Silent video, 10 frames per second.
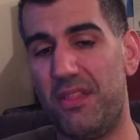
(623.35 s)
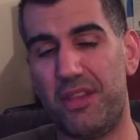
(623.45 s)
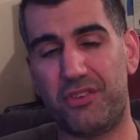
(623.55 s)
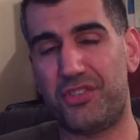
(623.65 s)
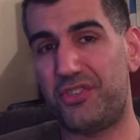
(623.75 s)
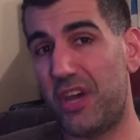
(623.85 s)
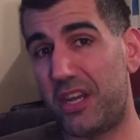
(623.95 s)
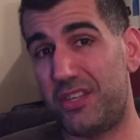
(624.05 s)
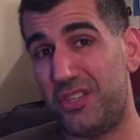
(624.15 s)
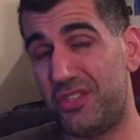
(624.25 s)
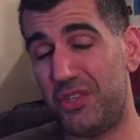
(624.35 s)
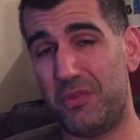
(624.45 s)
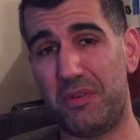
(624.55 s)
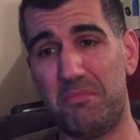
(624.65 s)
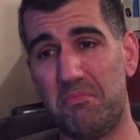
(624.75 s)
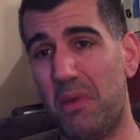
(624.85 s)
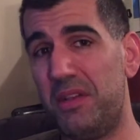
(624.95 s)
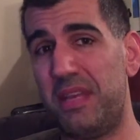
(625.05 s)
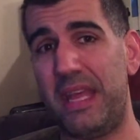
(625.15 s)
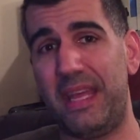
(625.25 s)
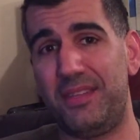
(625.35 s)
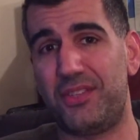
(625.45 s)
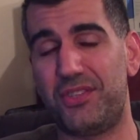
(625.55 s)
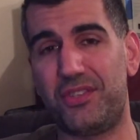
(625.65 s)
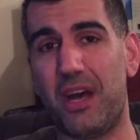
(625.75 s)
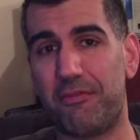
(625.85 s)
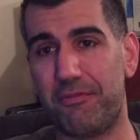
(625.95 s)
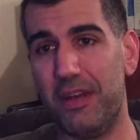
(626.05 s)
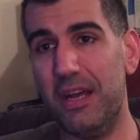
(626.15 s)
They're stuck just doing mundane stuff,